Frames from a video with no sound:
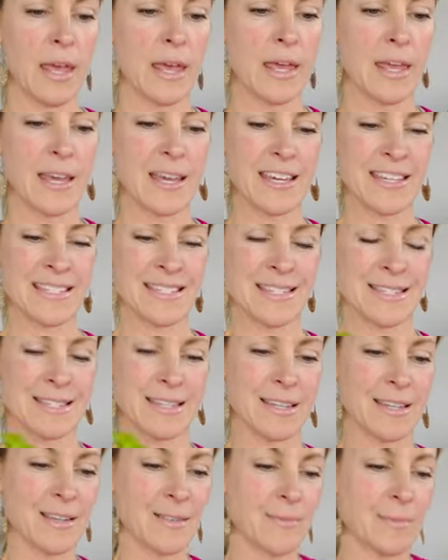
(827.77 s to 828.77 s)
And
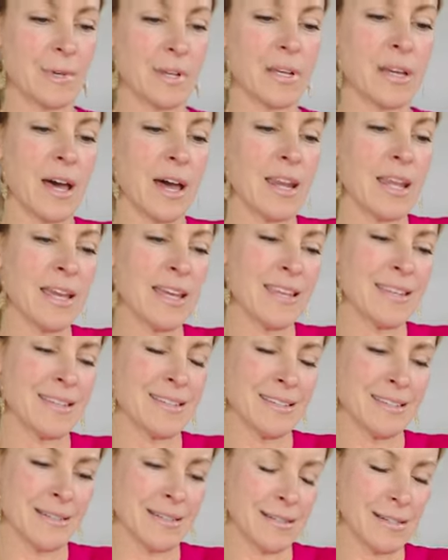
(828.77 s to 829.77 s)
I'm gonna cut
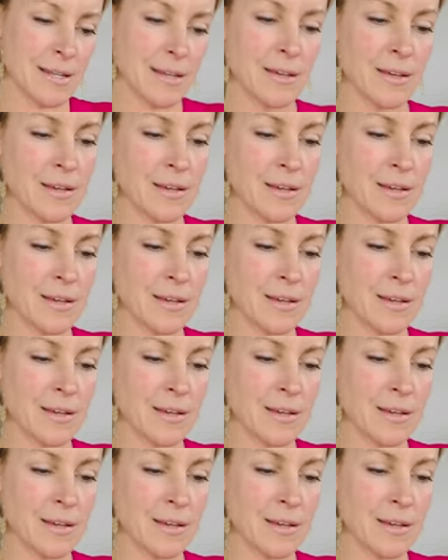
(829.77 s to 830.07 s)
it.